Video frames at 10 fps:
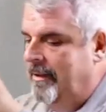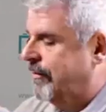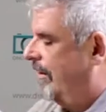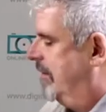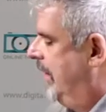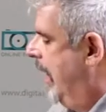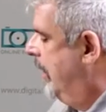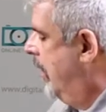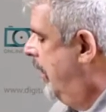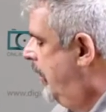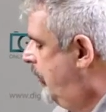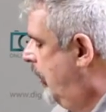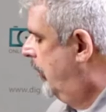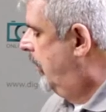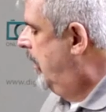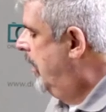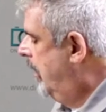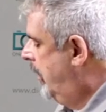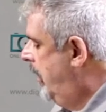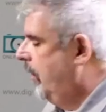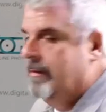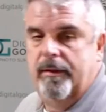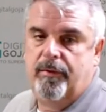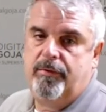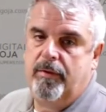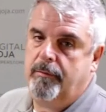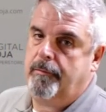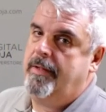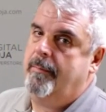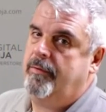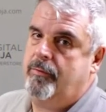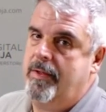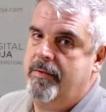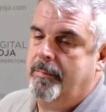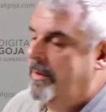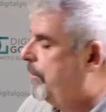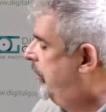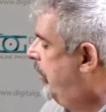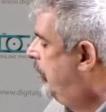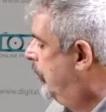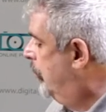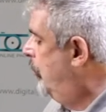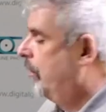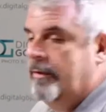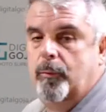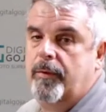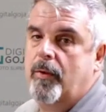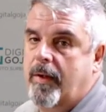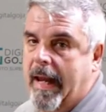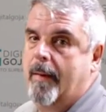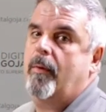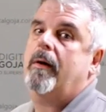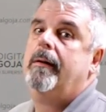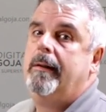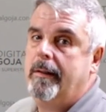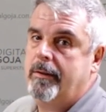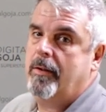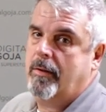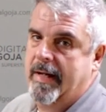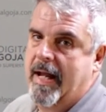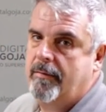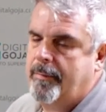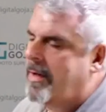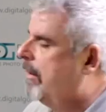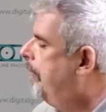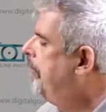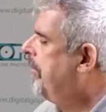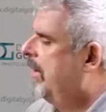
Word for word: to stand on its own. Here, this is just for demonstration purposes. You do this with your camera, you're gonna have a problem.